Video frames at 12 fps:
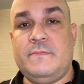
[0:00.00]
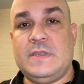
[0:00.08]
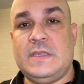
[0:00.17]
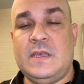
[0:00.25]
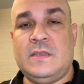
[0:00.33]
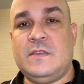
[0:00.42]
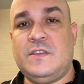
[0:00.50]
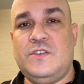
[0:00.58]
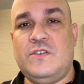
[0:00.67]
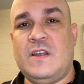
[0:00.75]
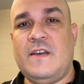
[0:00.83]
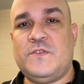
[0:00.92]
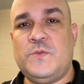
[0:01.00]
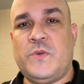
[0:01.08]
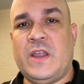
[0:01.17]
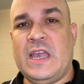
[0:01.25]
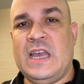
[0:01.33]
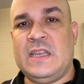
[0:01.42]
since you don't have to
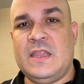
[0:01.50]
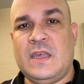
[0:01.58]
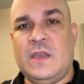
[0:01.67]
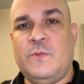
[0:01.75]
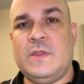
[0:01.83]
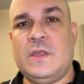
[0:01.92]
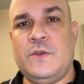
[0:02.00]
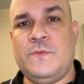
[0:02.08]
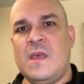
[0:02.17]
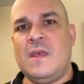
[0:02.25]
bring anything with you.